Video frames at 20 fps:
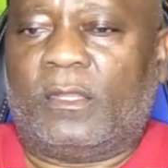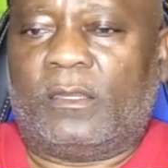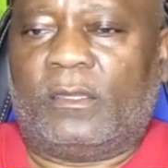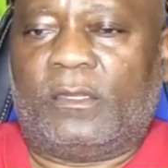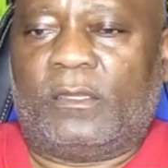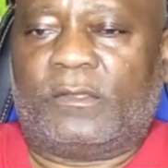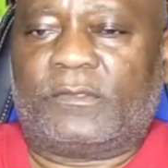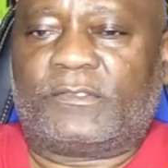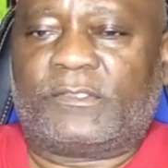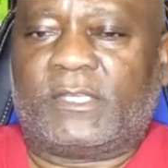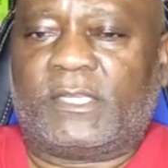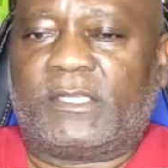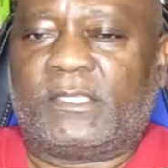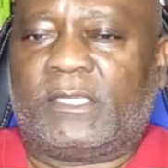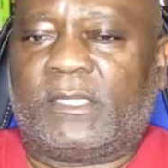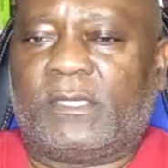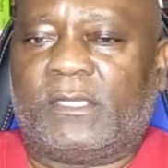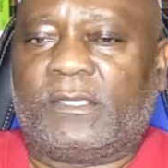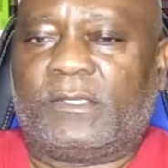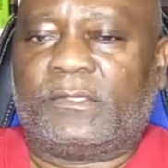Los
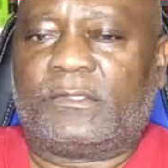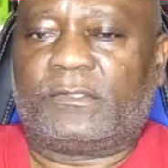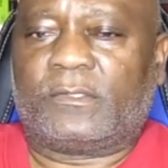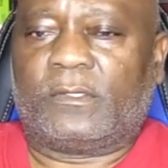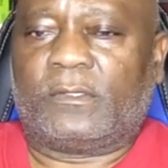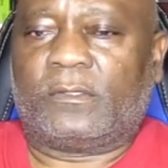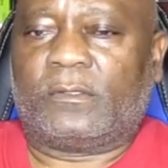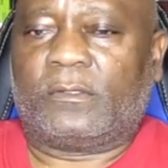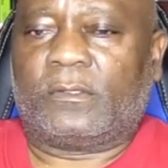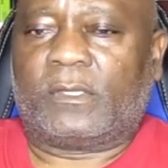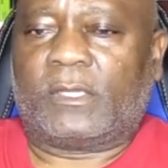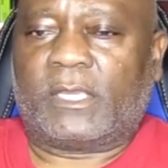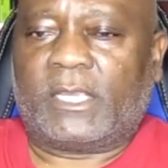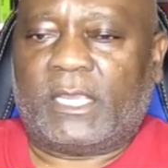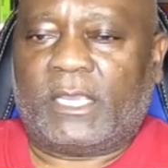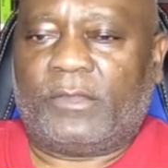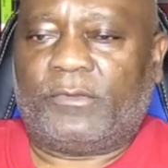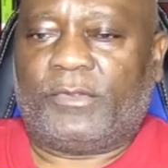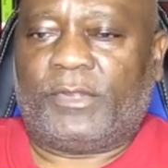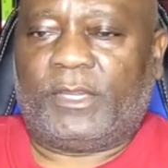Angeles
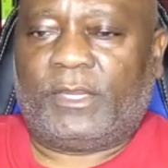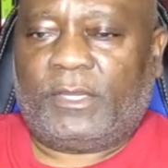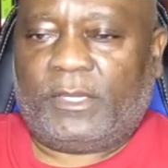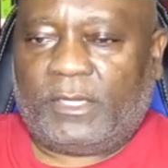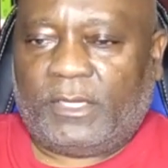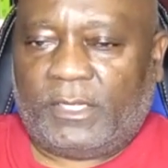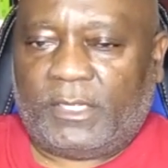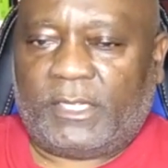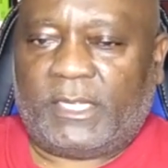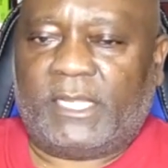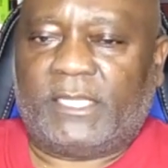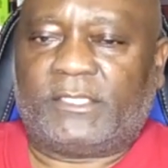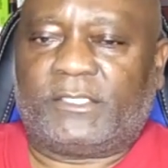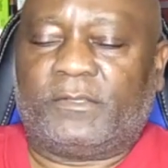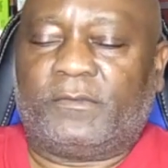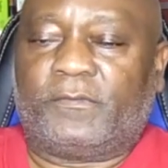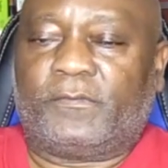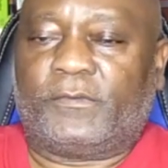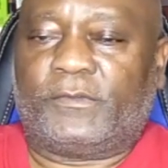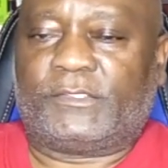County in
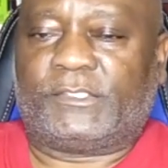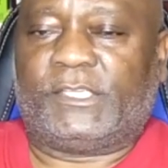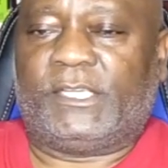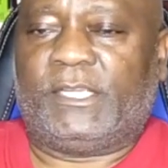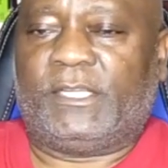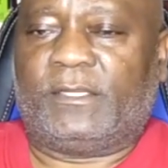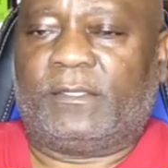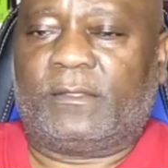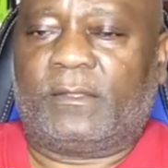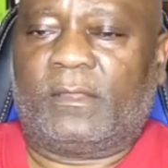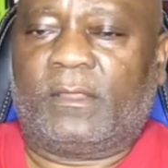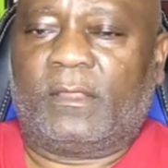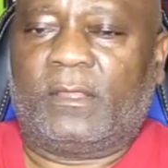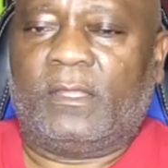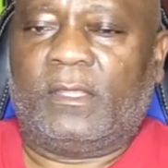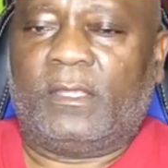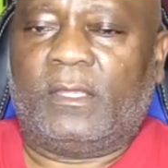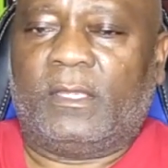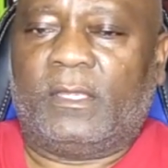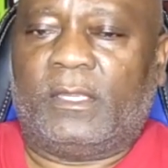1914.
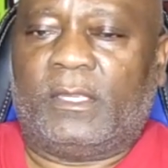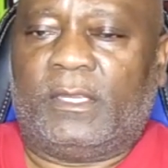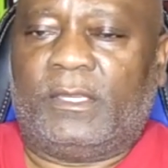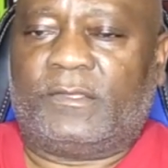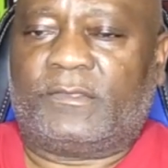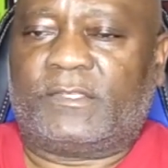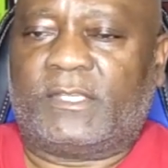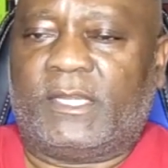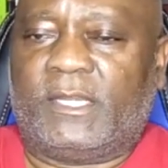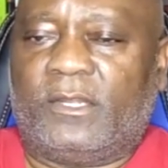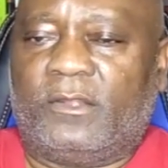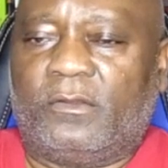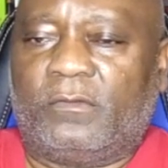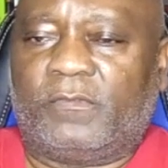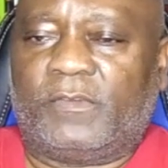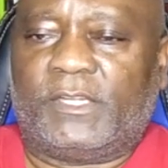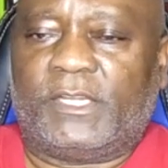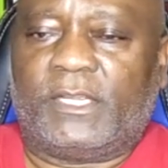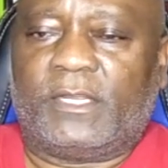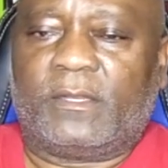It started
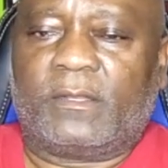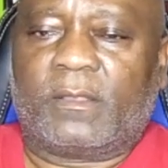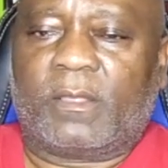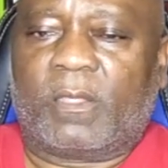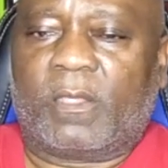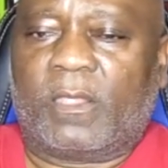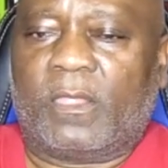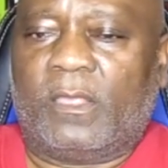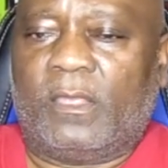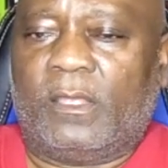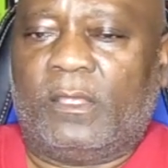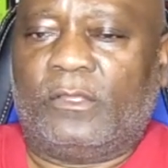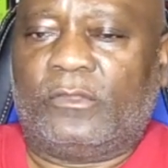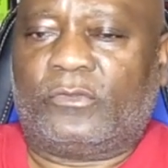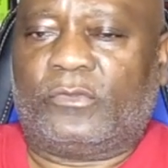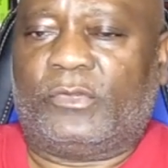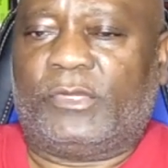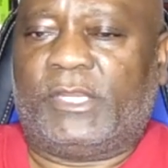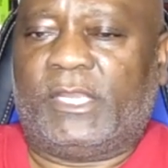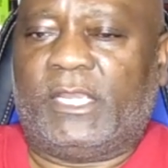over there.
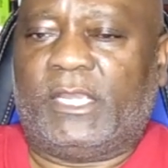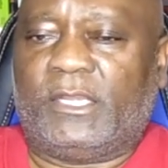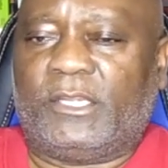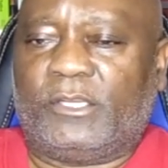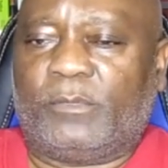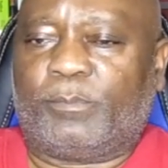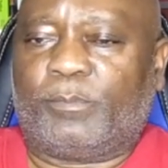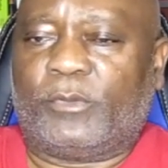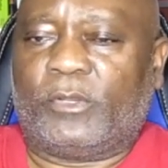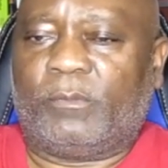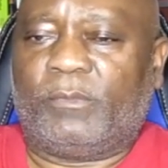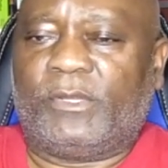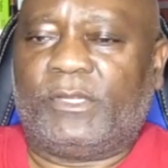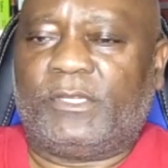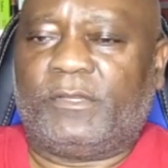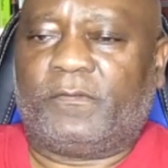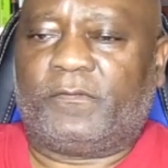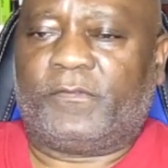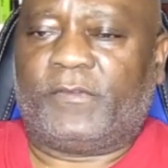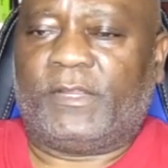Today, the public
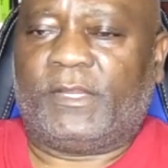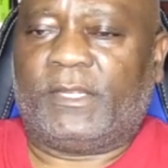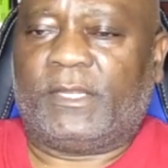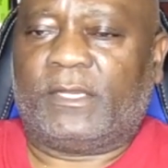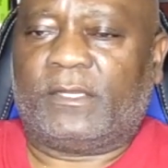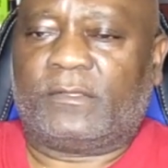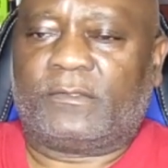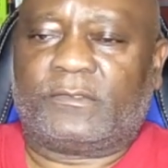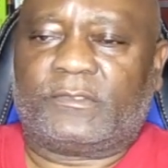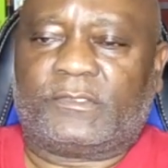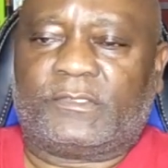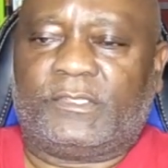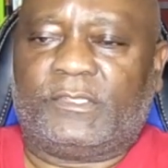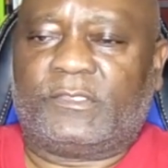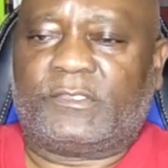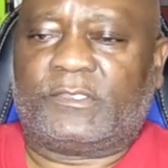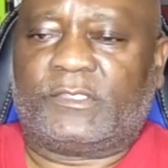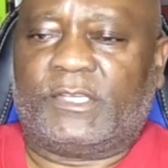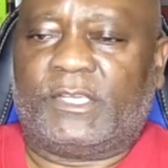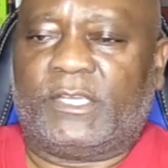defender
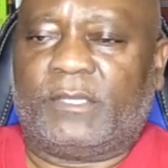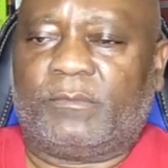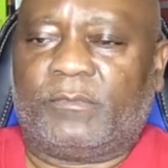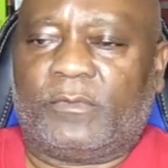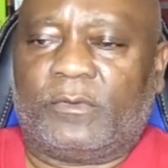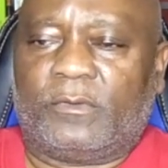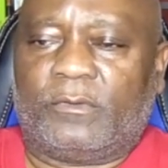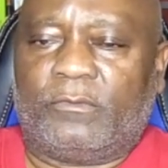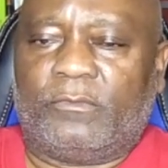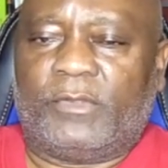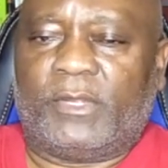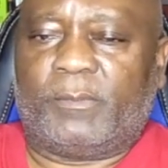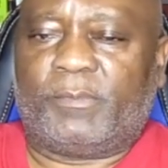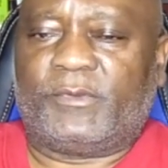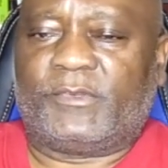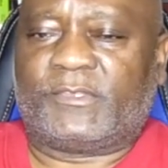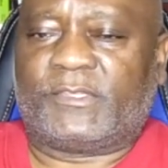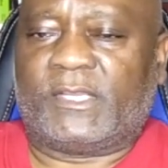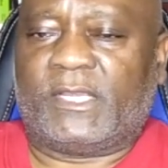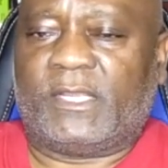system
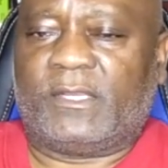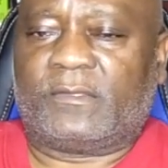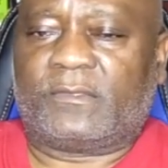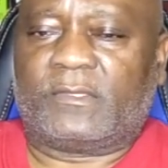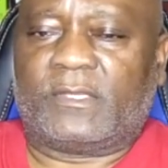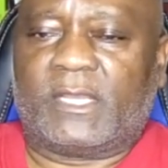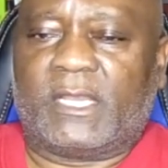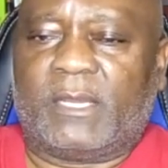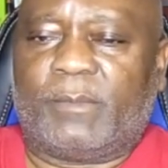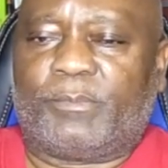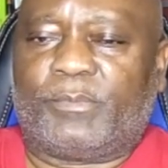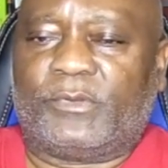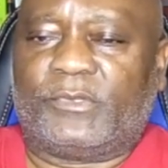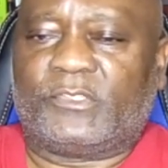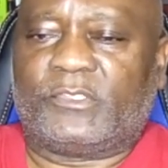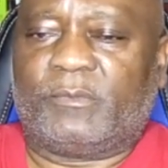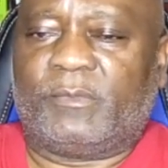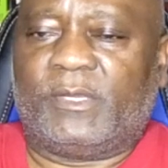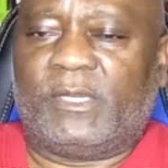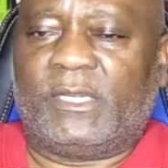represents
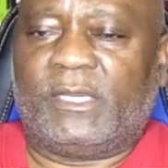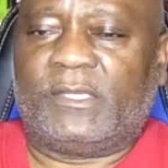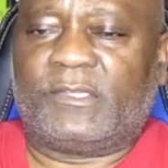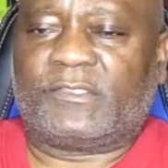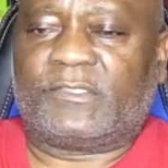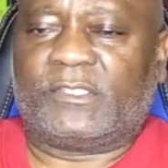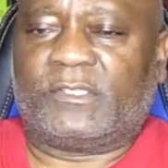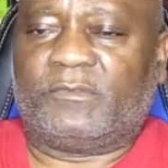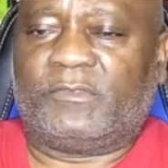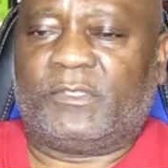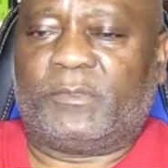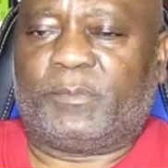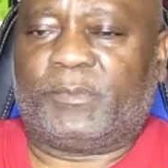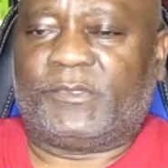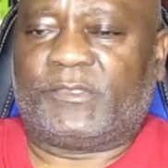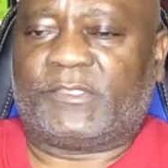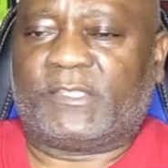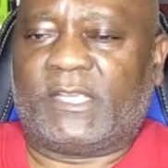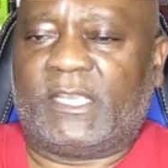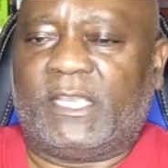approximately
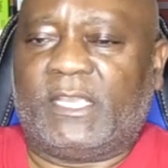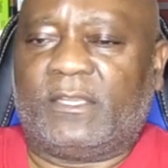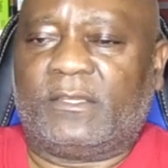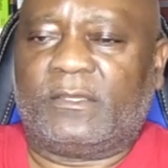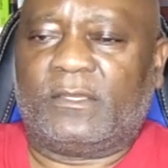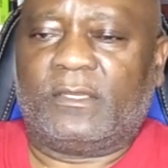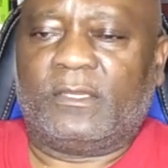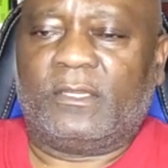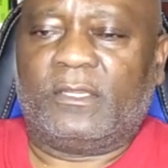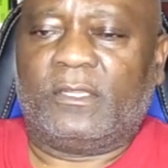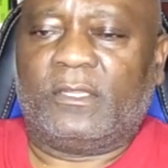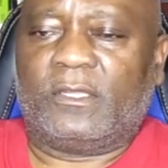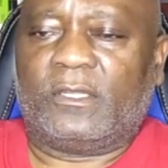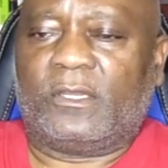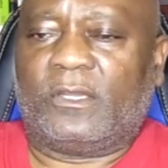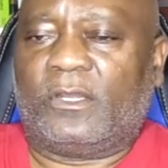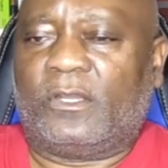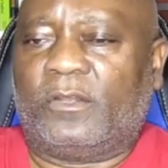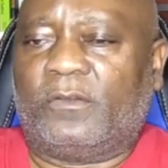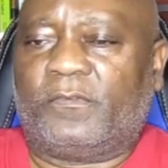70%
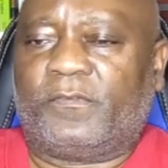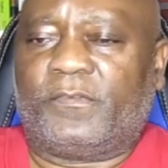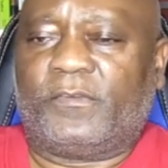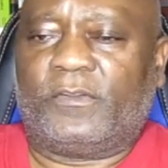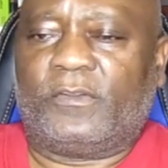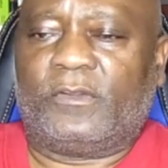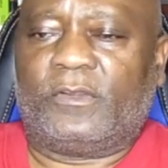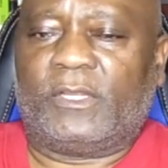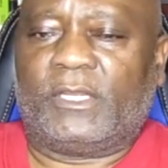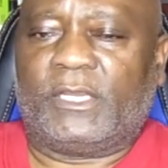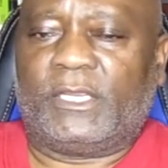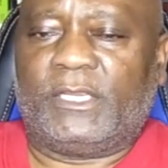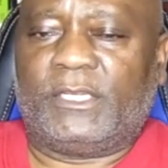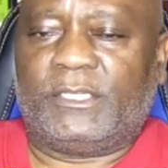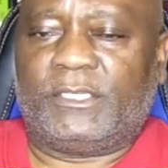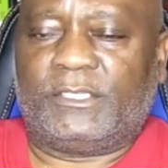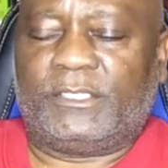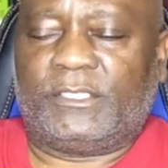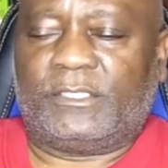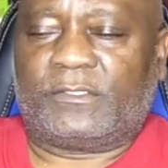of all
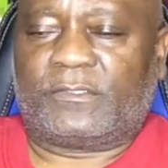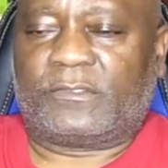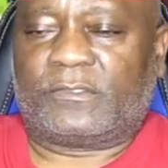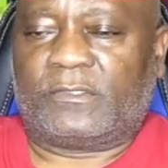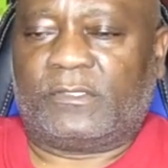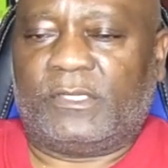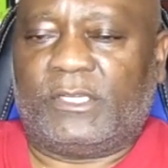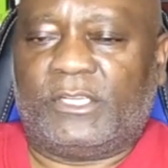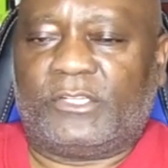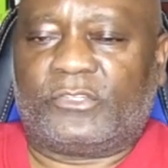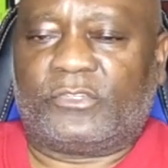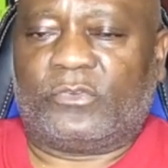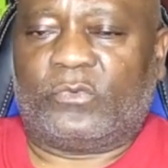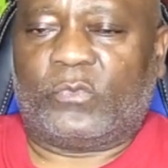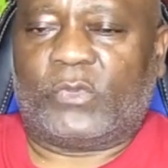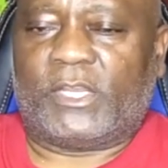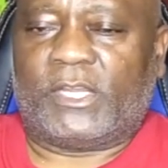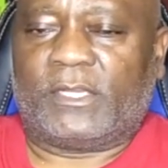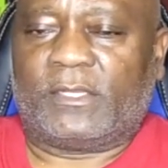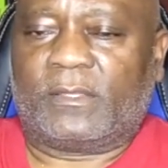indigents
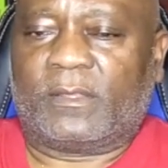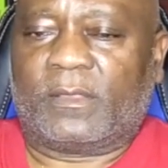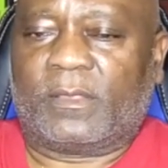nationwide.